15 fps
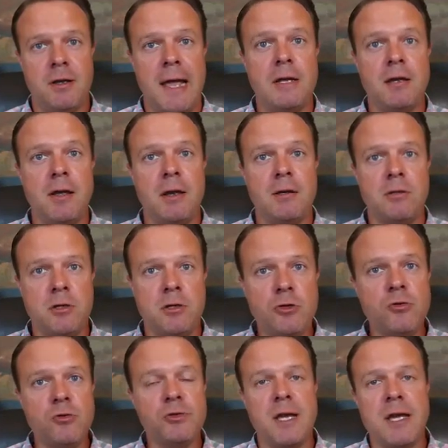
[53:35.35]
and
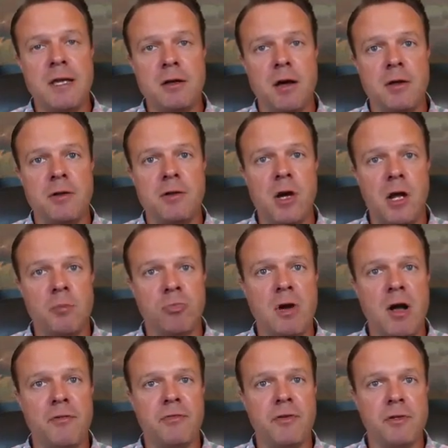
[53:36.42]
use a
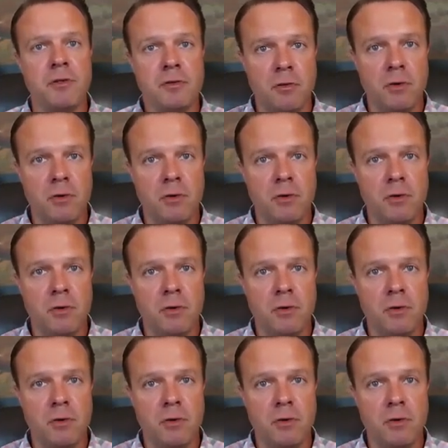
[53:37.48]
nonprofit